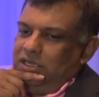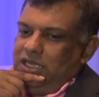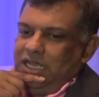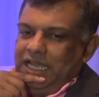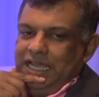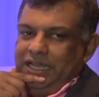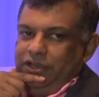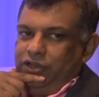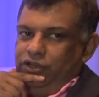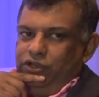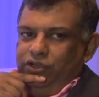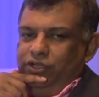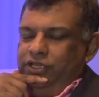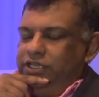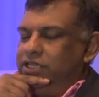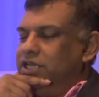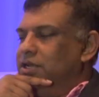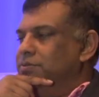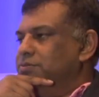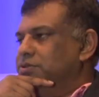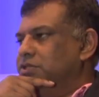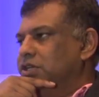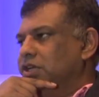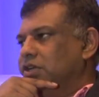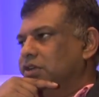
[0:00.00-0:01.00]
I don't know, it
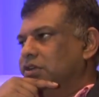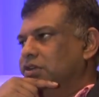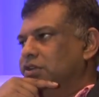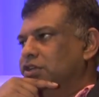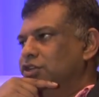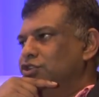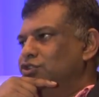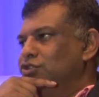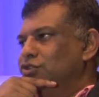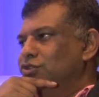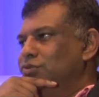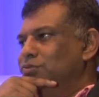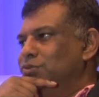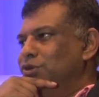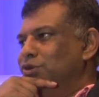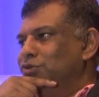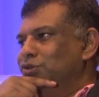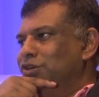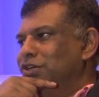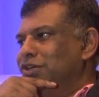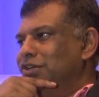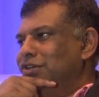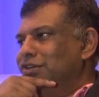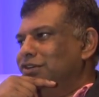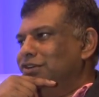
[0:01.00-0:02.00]
comes second nature to me,
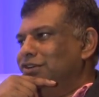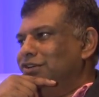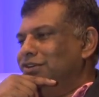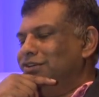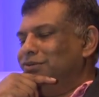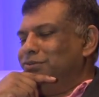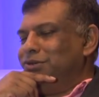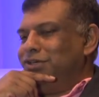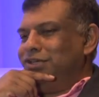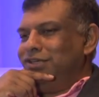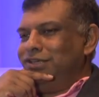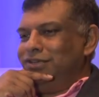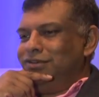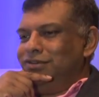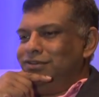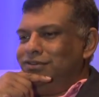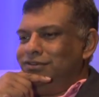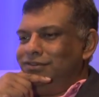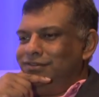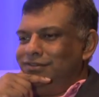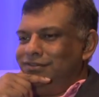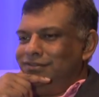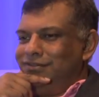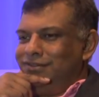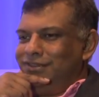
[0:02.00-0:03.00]
right? I mean,
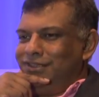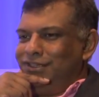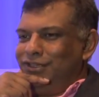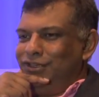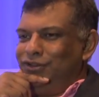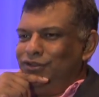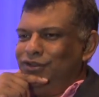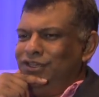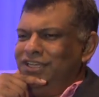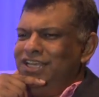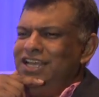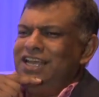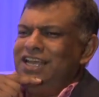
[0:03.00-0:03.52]
you know,